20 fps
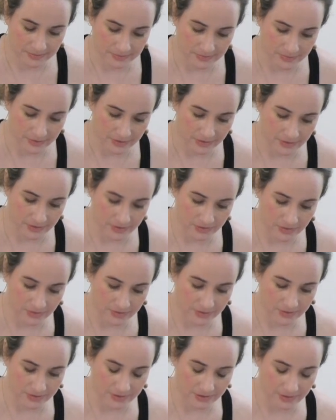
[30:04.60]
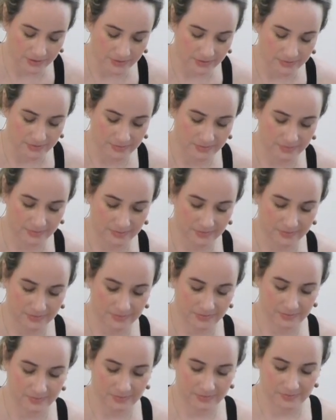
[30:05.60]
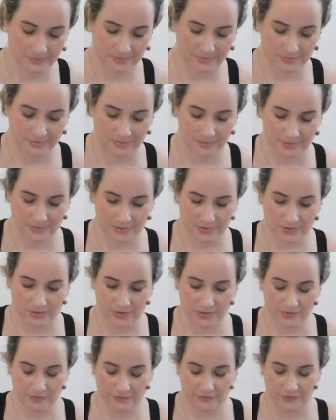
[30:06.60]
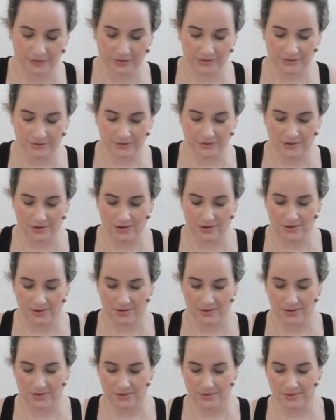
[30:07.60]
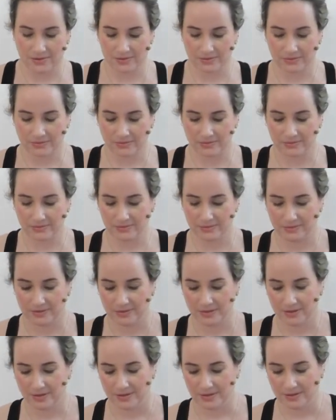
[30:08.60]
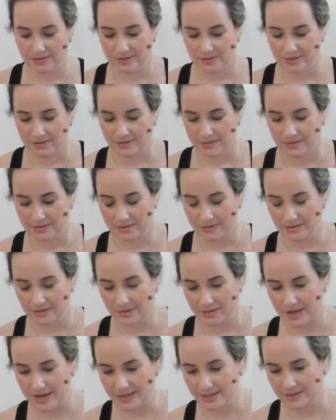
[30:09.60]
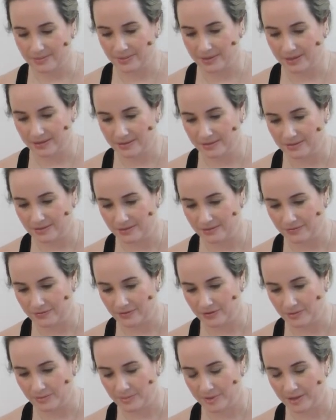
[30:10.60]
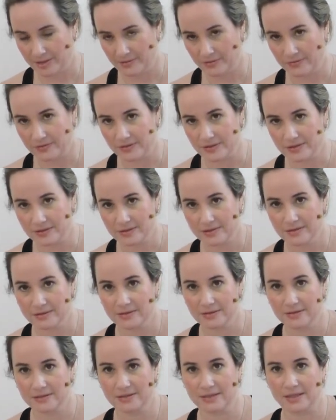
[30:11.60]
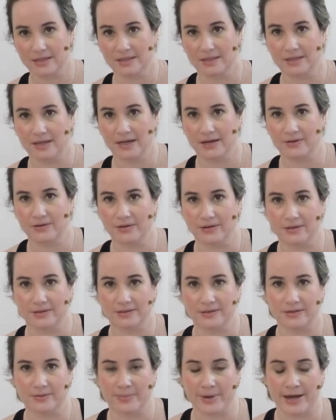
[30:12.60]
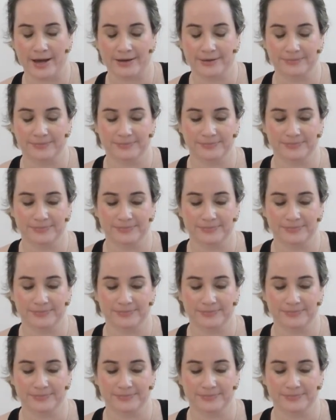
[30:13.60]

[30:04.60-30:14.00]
with your torso so that you can feel all the little aspects of your pelvis sink down onto the mat.